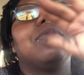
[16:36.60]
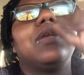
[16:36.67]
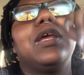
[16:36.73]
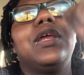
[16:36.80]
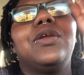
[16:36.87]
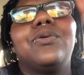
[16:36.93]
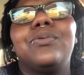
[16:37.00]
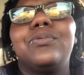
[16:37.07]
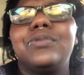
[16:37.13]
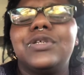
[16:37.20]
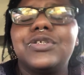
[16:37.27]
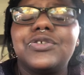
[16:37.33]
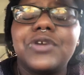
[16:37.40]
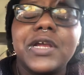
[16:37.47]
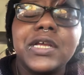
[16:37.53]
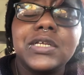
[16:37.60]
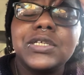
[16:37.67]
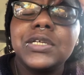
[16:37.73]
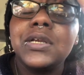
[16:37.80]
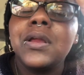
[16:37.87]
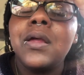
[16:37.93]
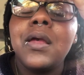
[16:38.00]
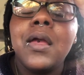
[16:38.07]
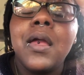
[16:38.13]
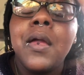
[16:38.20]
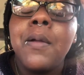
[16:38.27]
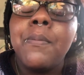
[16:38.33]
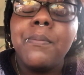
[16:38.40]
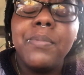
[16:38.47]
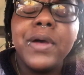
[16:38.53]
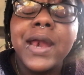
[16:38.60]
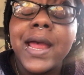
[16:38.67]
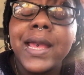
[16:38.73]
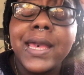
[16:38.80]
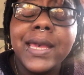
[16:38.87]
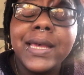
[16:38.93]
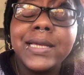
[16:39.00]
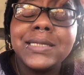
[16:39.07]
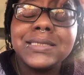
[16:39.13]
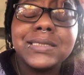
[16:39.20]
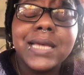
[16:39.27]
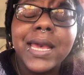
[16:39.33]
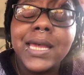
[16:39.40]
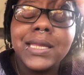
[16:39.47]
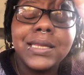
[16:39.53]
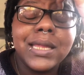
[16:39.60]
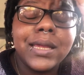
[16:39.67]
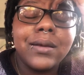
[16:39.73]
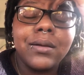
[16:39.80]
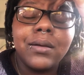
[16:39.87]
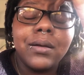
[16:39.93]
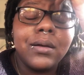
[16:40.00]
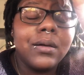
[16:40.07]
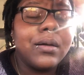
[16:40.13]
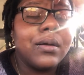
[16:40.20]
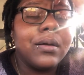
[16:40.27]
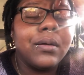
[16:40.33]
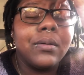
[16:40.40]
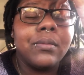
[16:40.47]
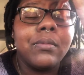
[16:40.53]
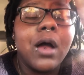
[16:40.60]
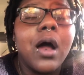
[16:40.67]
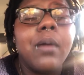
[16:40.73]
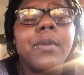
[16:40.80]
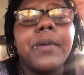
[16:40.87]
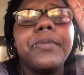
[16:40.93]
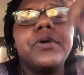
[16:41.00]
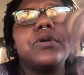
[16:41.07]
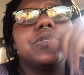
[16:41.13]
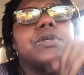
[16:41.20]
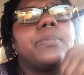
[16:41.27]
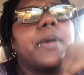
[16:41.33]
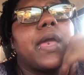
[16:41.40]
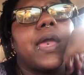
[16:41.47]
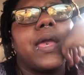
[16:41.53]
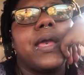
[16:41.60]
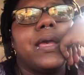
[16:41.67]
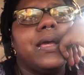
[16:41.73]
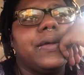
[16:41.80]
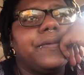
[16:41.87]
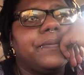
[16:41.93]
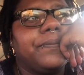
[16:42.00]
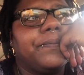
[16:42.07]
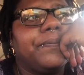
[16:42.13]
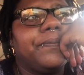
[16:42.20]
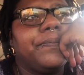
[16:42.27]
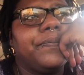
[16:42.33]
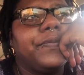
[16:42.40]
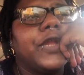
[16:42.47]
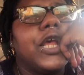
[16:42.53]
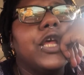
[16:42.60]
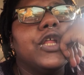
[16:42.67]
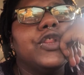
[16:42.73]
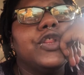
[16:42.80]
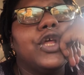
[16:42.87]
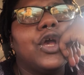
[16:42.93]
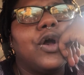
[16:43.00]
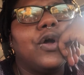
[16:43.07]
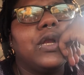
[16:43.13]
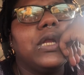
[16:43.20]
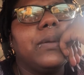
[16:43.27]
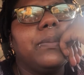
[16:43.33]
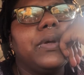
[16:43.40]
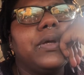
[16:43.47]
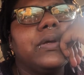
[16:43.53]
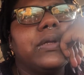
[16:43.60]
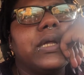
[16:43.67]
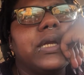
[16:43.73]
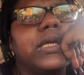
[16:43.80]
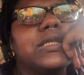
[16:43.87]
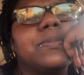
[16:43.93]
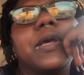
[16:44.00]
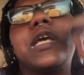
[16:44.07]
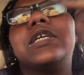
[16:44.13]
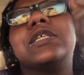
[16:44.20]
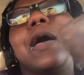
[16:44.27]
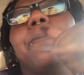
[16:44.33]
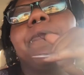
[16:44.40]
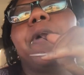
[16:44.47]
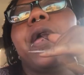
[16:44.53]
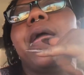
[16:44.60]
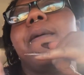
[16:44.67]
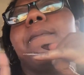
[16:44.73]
Anywho, distraction. But I can say that all my bills are paid. The only bill that isn't, because I pay